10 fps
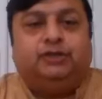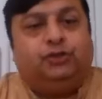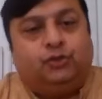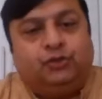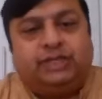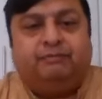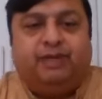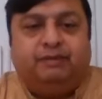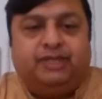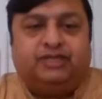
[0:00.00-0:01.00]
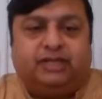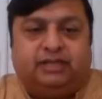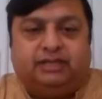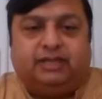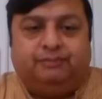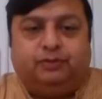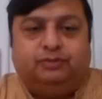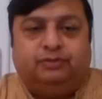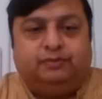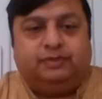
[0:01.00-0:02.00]
So those have been measured up
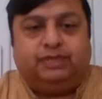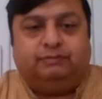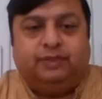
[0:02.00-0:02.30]
to